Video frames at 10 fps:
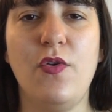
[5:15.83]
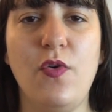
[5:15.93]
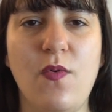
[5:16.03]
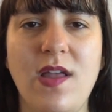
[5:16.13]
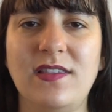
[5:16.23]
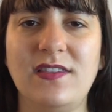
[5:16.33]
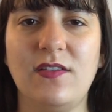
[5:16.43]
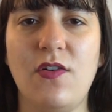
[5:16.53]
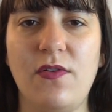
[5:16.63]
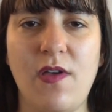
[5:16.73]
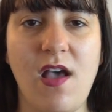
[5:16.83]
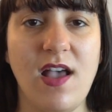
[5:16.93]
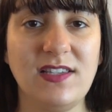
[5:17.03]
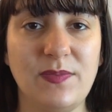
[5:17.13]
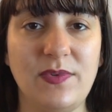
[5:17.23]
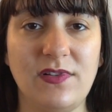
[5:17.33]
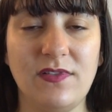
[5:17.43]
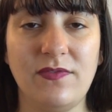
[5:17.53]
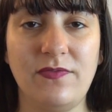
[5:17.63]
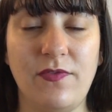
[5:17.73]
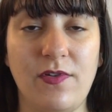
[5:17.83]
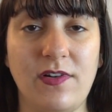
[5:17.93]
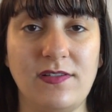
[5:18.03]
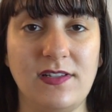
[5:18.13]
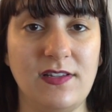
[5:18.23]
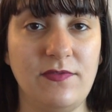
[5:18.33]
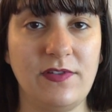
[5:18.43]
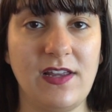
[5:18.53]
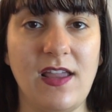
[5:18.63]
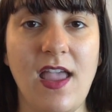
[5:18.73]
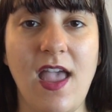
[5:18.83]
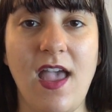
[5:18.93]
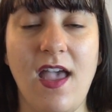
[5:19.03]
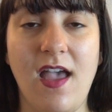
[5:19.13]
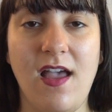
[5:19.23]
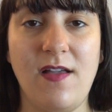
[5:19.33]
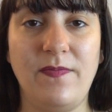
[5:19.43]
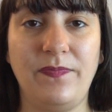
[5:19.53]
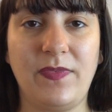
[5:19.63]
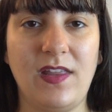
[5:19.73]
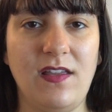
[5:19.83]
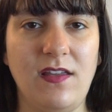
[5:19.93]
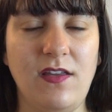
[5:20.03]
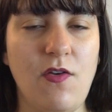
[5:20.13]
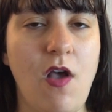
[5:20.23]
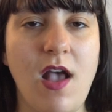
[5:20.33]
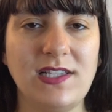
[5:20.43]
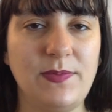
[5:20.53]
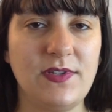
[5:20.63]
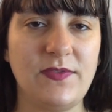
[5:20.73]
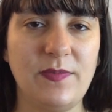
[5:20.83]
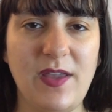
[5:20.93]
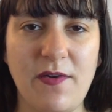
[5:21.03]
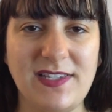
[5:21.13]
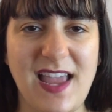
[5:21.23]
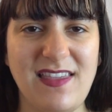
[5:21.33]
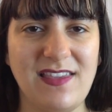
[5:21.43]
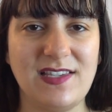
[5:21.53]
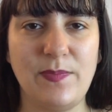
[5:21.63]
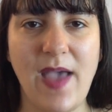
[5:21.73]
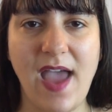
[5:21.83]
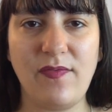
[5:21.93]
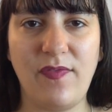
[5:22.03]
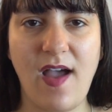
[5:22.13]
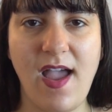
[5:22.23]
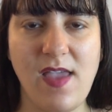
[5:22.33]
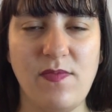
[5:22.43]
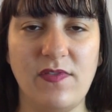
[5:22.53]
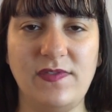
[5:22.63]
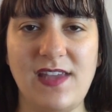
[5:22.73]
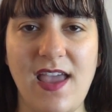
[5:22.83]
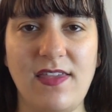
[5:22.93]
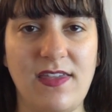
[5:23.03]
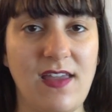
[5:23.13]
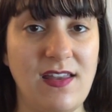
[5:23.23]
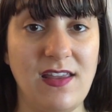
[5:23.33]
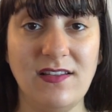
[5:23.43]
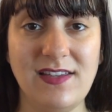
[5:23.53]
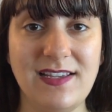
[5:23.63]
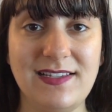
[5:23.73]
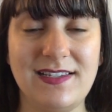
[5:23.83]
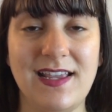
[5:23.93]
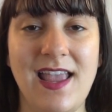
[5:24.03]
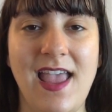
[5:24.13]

Who wants to go to a hospital for delivery? You know, hospitals for me always have like this bad vibe of death and illness.